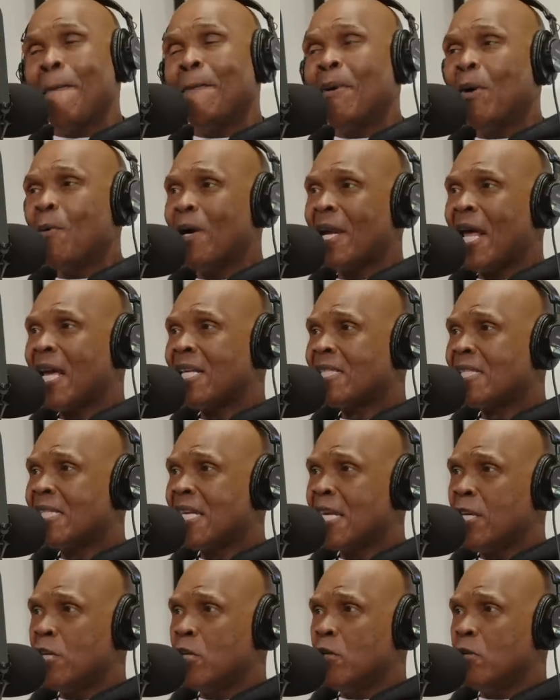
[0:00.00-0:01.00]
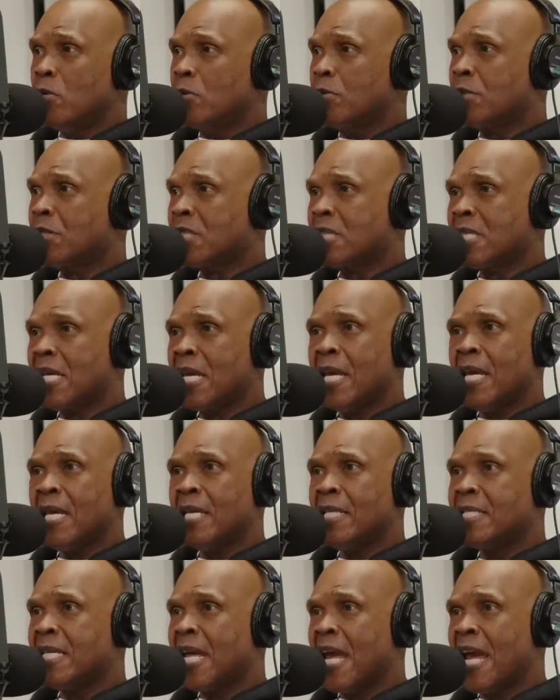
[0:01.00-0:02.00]
but when I see you
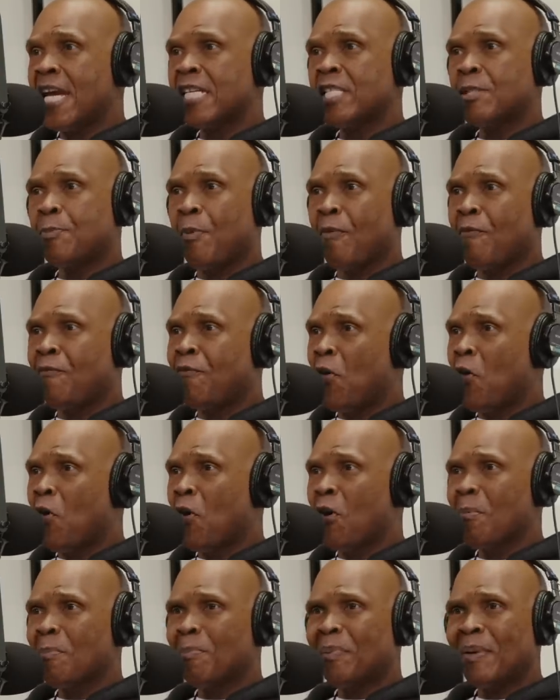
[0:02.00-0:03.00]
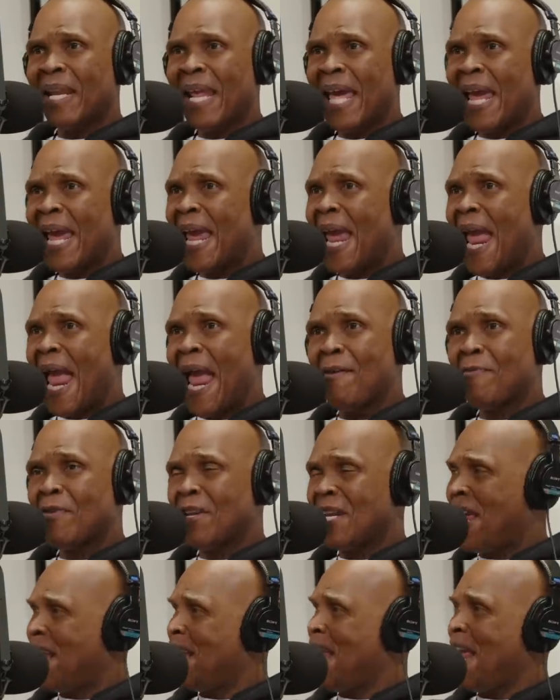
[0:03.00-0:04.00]
sing, dance, perform, play,
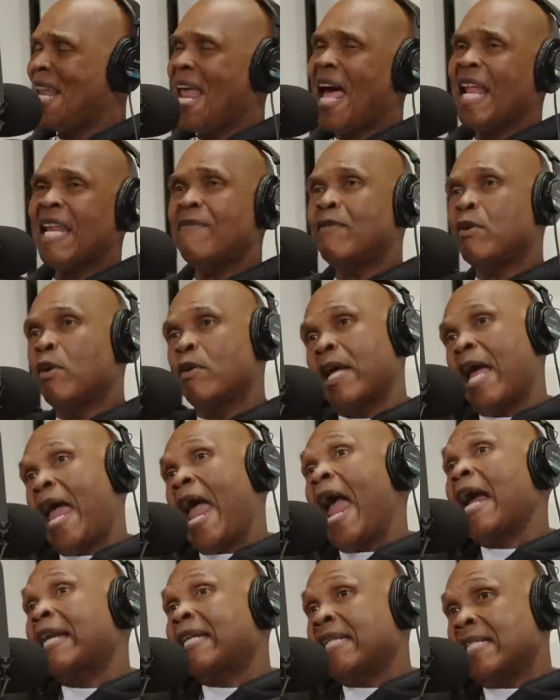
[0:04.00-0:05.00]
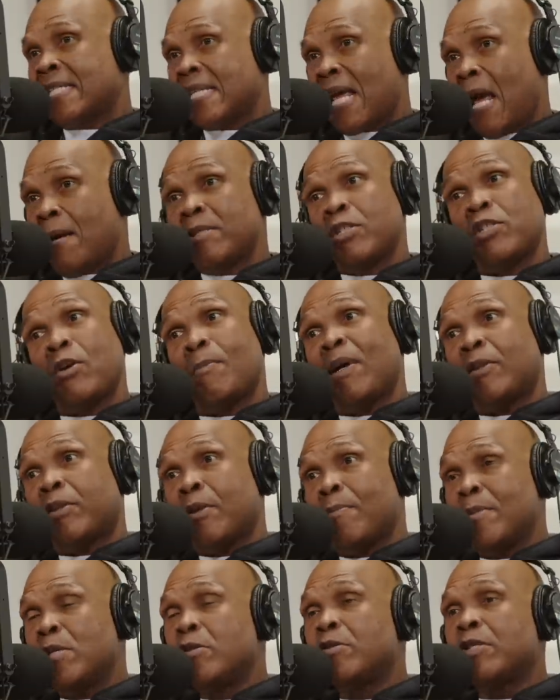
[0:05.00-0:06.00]
everything, and, and not even on the acting side, I'm just talking about
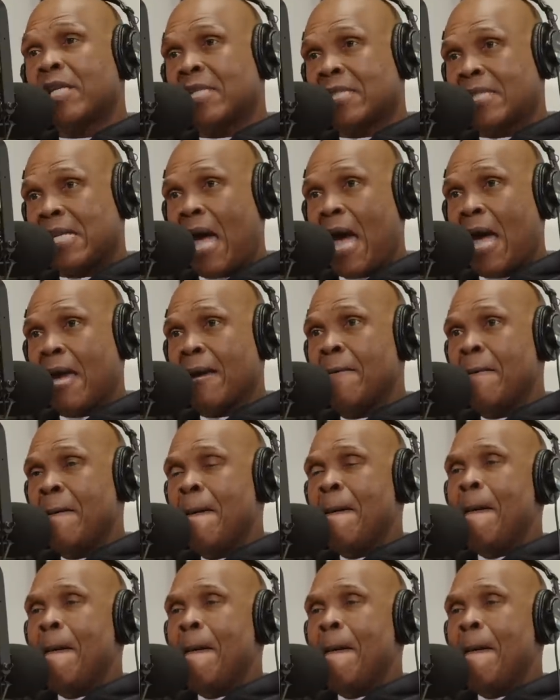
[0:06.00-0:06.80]
the music side.